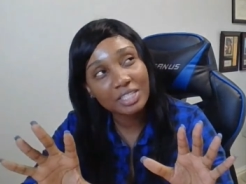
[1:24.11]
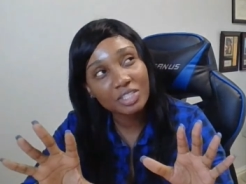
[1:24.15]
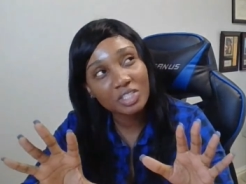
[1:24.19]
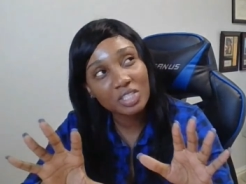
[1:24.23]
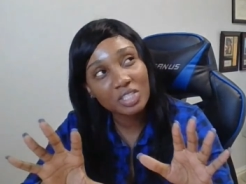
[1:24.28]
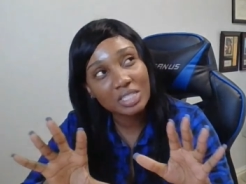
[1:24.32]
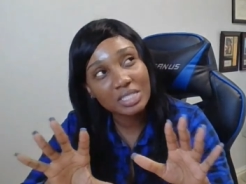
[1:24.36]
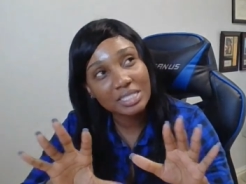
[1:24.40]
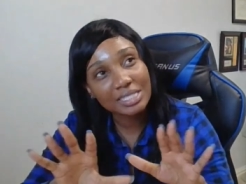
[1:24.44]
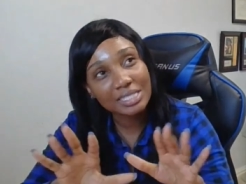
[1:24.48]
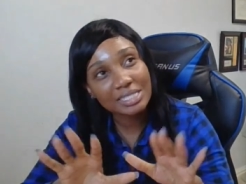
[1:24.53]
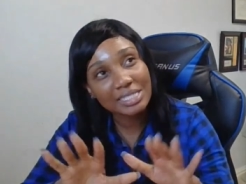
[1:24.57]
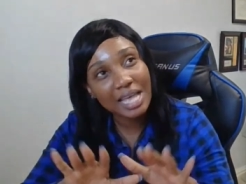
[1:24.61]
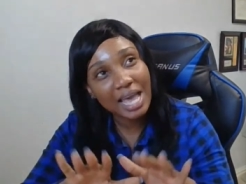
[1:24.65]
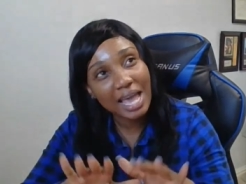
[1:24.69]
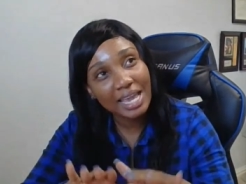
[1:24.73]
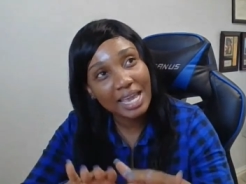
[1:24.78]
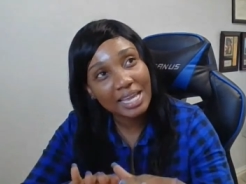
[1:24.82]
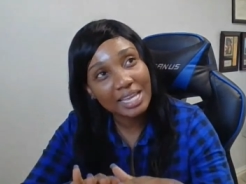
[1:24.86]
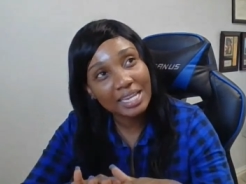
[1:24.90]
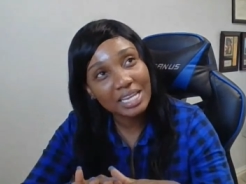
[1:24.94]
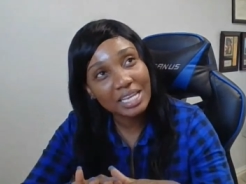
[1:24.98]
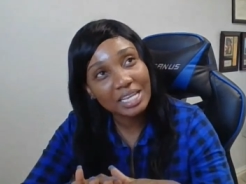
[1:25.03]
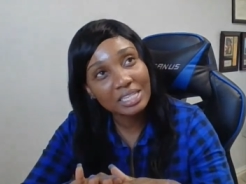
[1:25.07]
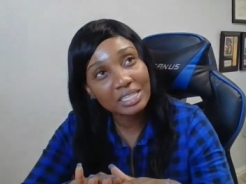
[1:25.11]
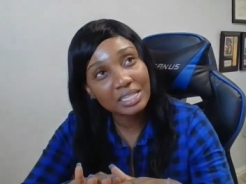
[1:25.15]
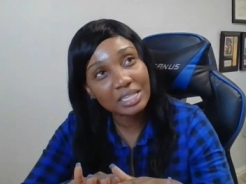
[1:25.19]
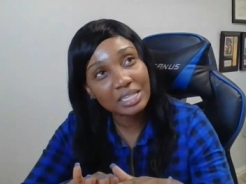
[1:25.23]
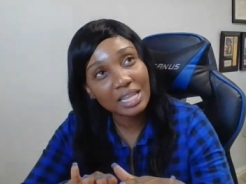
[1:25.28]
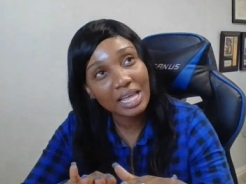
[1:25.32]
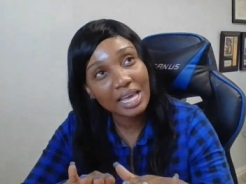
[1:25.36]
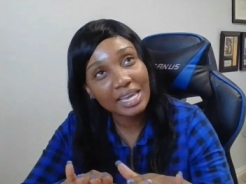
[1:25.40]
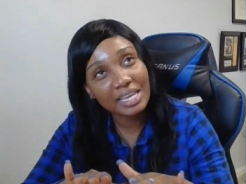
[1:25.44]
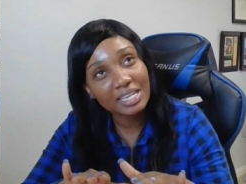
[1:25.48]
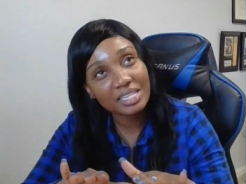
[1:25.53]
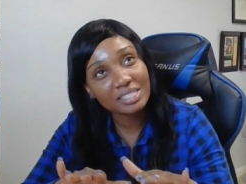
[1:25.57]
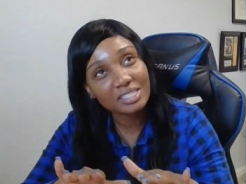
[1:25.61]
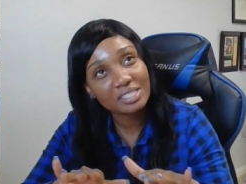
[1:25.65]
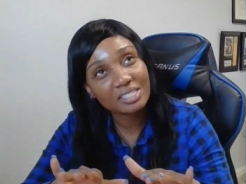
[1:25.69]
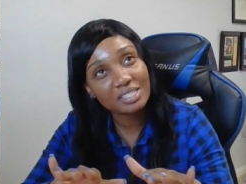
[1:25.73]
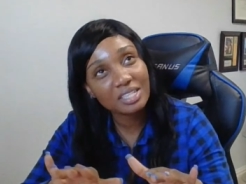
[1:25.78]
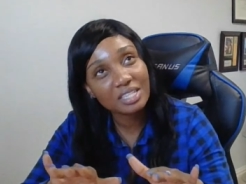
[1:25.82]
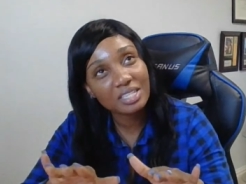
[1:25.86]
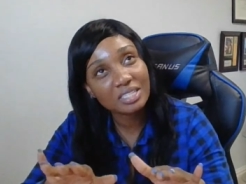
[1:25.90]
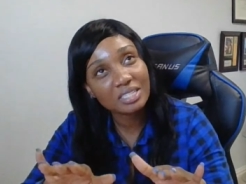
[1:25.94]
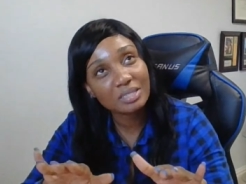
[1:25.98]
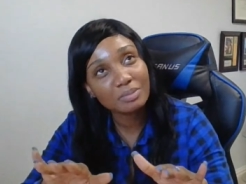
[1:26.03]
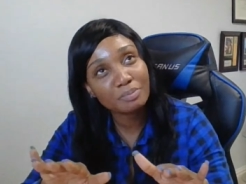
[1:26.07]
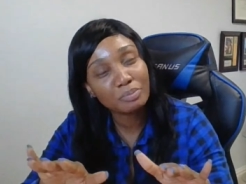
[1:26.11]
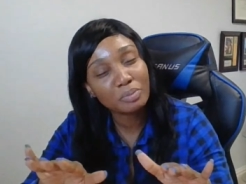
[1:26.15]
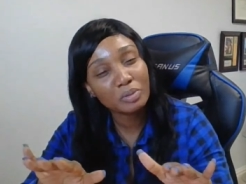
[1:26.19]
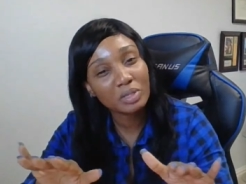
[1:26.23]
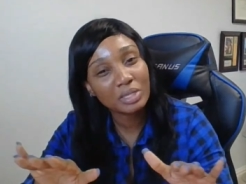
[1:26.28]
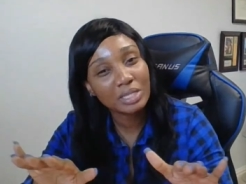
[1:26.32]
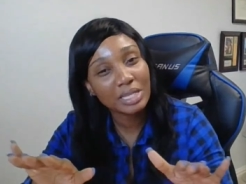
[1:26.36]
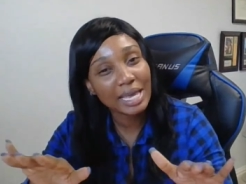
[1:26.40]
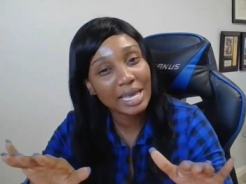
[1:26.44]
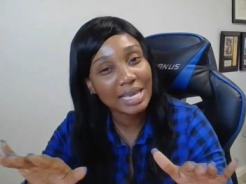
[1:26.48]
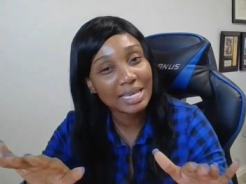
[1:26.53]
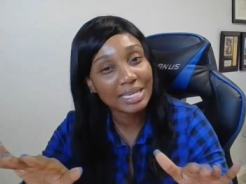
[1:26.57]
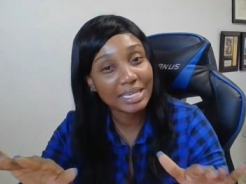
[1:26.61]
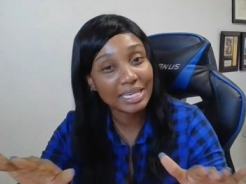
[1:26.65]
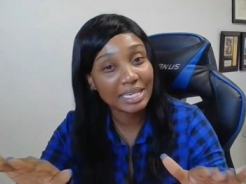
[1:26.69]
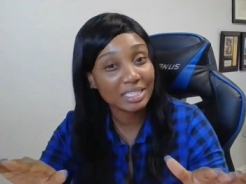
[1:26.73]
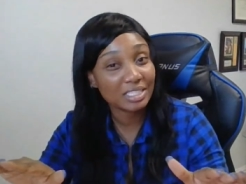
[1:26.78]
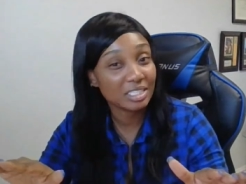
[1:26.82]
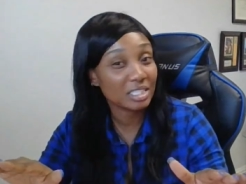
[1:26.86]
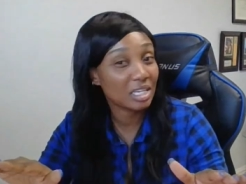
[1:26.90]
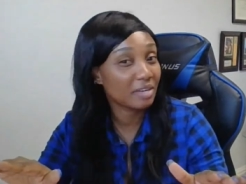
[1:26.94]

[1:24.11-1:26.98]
society likes this blanket